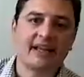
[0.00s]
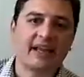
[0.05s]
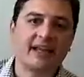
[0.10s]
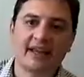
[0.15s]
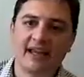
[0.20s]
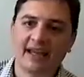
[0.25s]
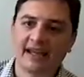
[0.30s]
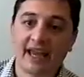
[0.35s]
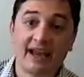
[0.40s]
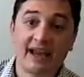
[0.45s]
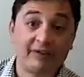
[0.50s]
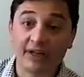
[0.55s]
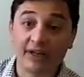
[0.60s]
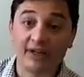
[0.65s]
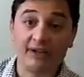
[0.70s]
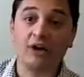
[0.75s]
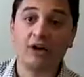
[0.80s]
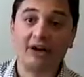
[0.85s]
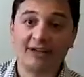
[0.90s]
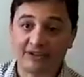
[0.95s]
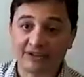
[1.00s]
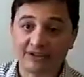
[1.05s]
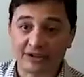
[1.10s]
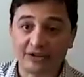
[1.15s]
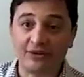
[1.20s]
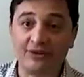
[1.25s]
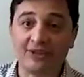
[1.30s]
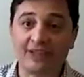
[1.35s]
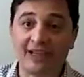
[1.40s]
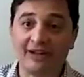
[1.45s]
like at the
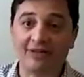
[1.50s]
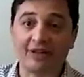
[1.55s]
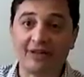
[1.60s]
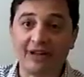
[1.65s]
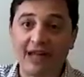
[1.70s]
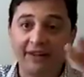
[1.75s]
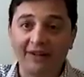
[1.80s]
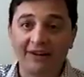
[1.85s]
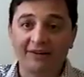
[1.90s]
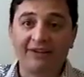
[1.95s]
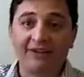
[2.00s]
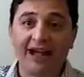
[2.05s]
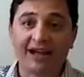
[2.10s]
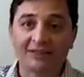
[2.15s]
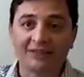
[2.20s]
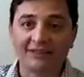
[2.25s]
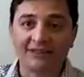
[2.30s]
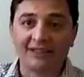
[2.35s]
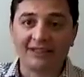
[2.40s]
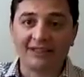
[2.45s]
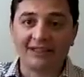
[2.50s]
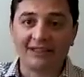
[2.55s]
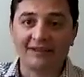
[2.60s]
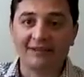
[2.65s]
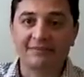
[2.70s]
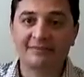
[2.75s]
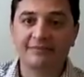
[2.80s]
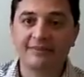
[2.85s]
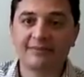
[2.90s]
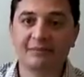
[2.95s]
student level and the
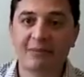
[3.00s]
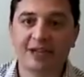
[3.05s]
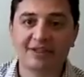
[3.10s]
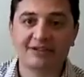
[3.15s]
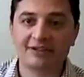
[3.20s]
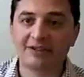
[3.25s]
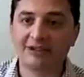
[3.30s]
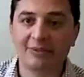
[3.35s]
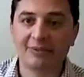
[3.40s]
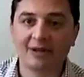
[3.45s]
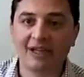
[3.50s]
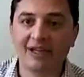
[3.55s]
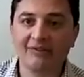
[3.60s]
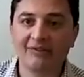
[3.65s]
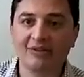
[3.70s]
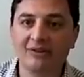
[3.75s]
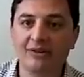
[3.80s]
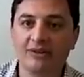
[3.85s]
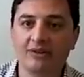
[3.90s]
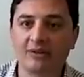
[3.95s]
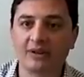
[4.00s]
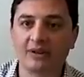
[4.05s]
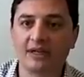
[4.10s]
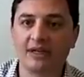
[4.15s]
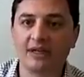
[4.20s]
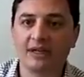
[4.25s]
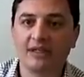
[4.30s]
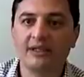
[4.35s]
faculty sponsorship level, or?